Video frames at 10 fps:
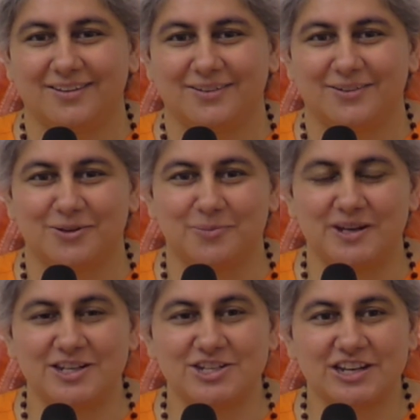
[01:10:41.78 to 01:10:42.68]

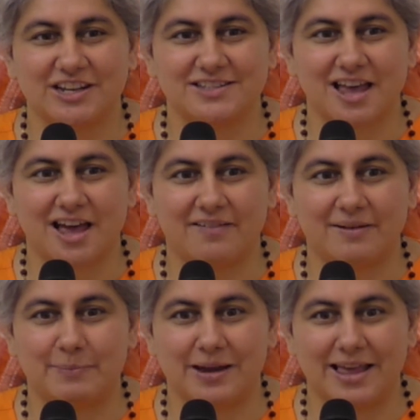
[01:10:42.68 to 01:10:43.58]
Upanishads are a
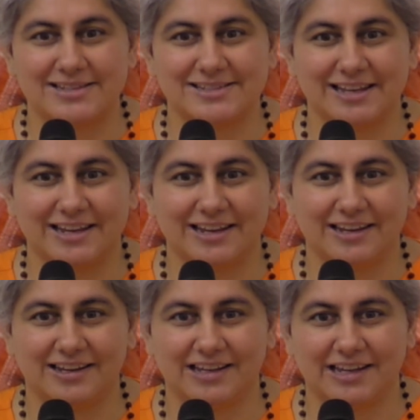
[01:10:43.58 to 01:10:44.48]

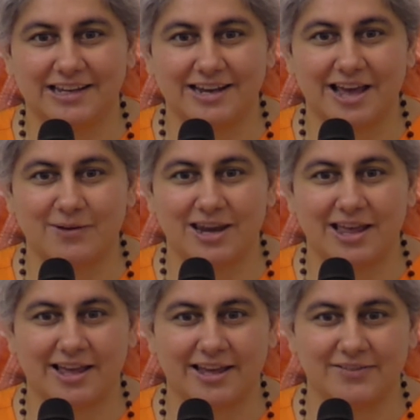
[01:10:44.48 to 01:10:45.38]
blessing in our
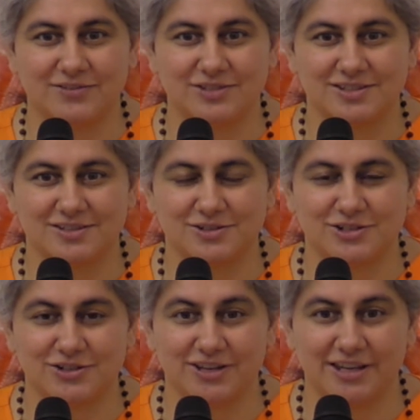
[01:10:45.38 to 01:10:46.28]
lives
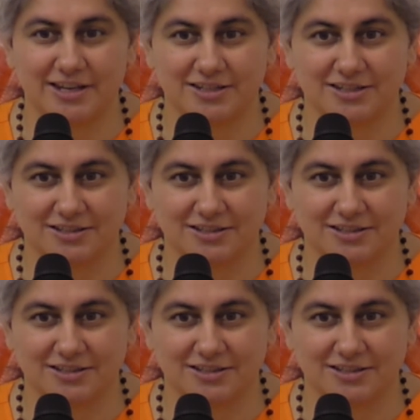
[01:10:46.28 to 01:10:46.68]
to hear